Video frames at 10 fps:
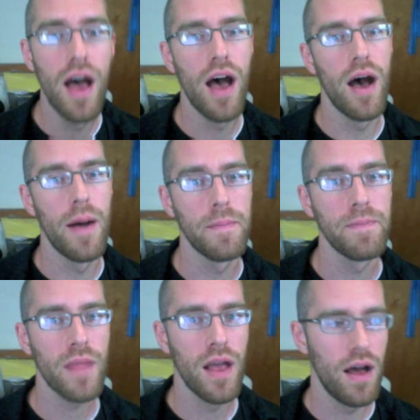
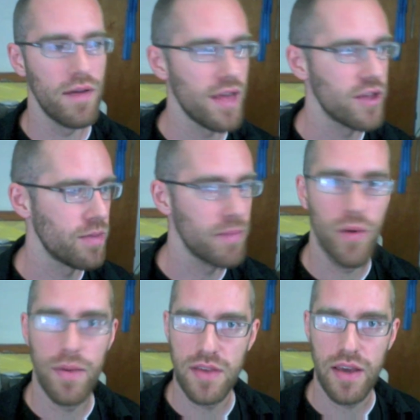I'll flash up my
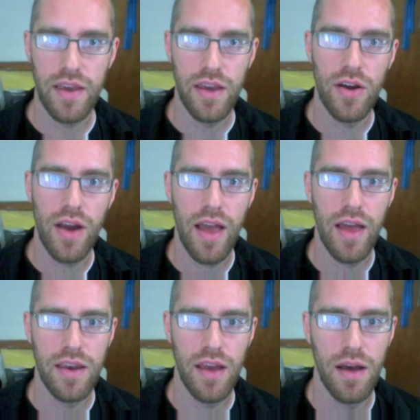website here
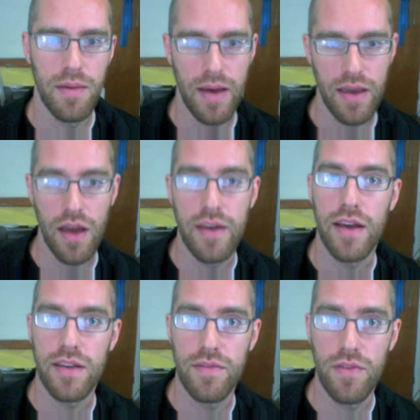and my
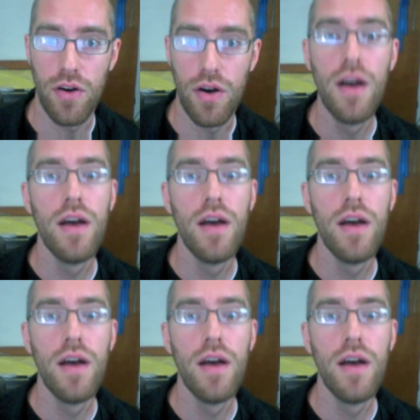contact info.